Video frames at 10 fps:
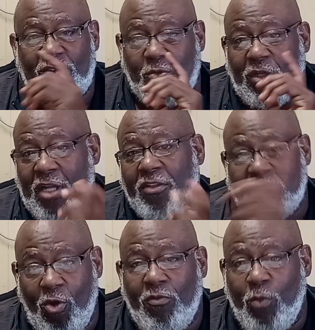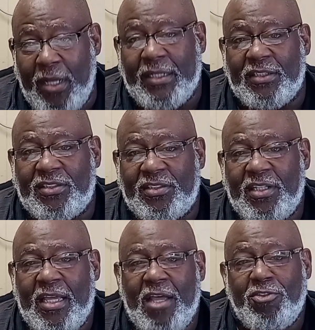to another Jehovah's Witness,
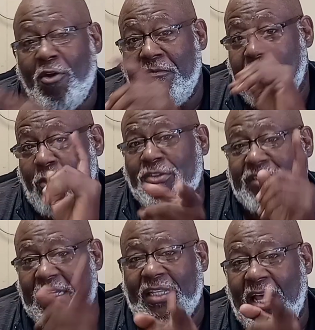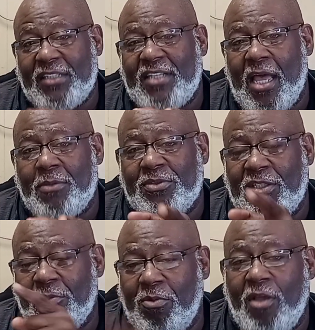the first thing a lot of times
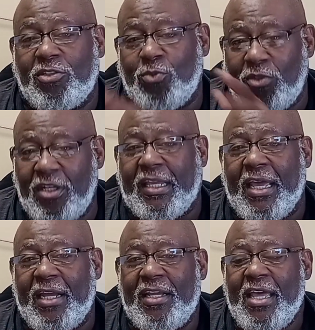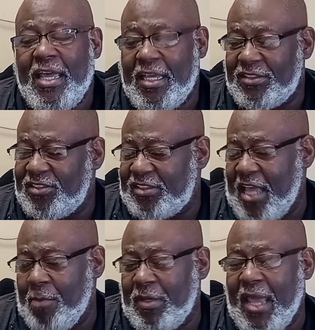that the brothers will look at is to see
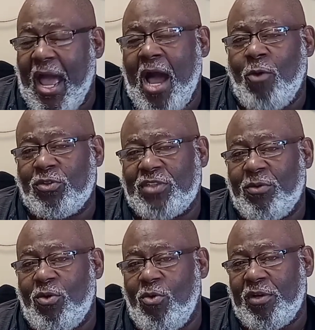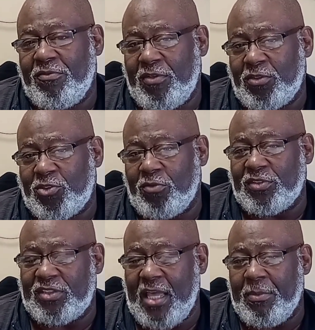how many hours they were going in field service
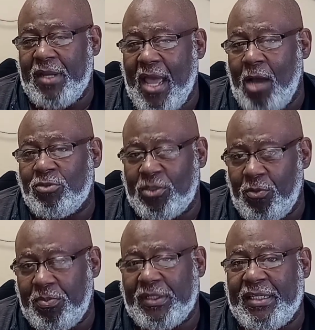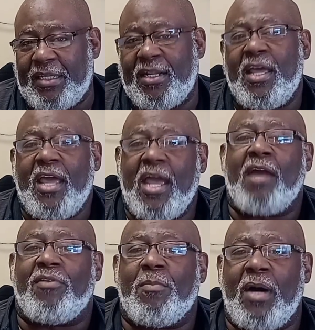and see how hours they were putting in
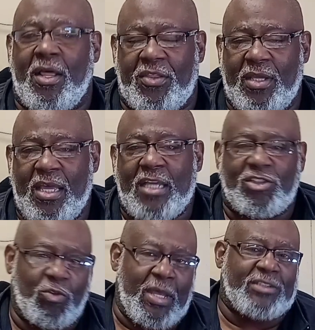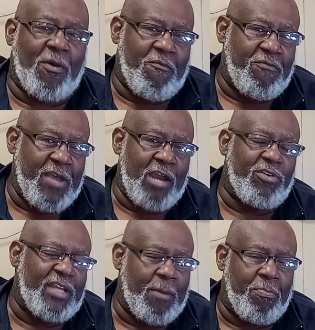every month. So that's a
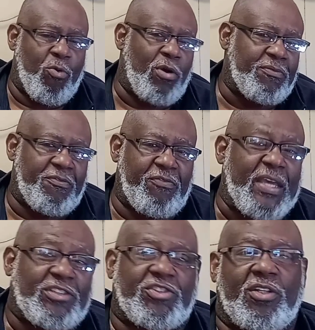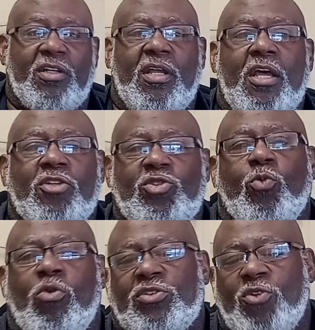very important feature
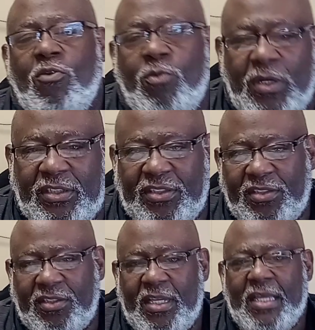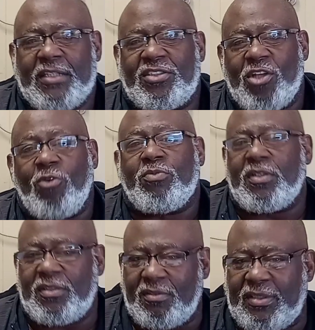towards Jehovah's Witnesses. So
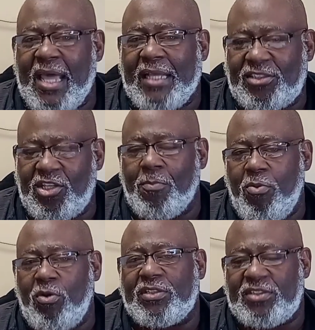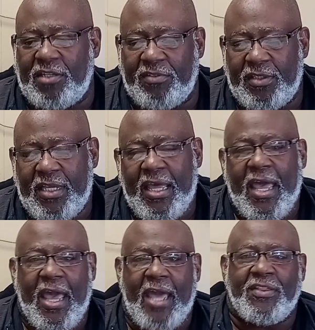that's the importance of it.
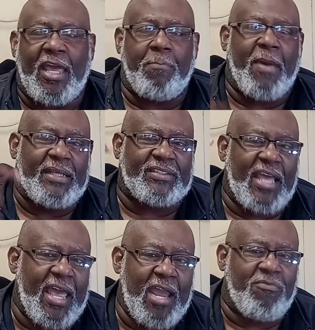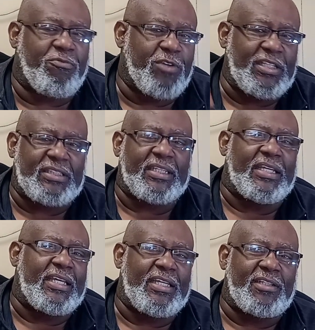And they base
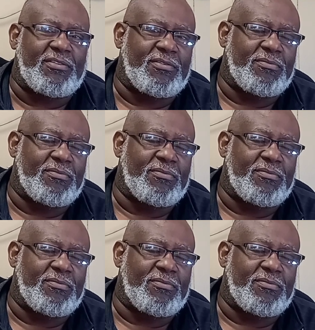everything